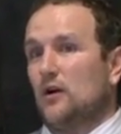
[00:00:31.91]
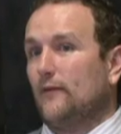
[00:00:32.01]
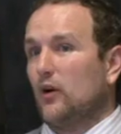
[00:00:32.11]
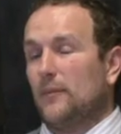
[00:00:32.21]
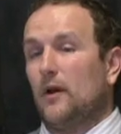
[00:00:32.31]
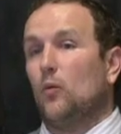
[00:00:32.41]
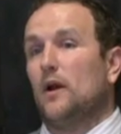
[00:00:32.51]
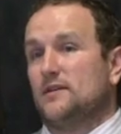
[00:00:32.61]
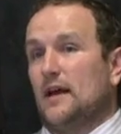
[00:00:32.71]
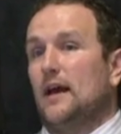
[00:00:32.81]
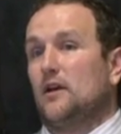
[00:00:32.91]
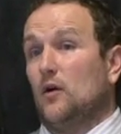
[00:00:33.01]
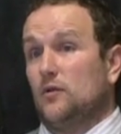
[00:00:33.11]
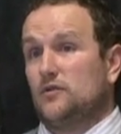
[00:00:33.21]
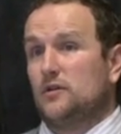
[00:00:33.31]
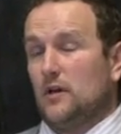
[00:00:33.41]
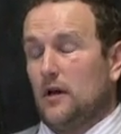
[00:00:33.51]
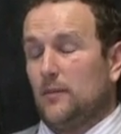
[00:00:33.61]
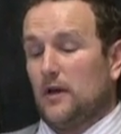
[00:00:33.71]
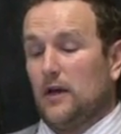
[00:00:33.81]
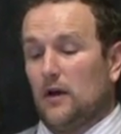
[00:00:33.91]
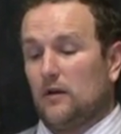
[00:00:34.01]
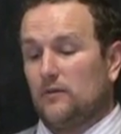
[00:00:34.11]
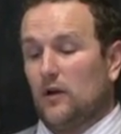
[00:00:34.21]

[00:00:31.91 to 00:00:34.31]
I've only been in one as a head coach here.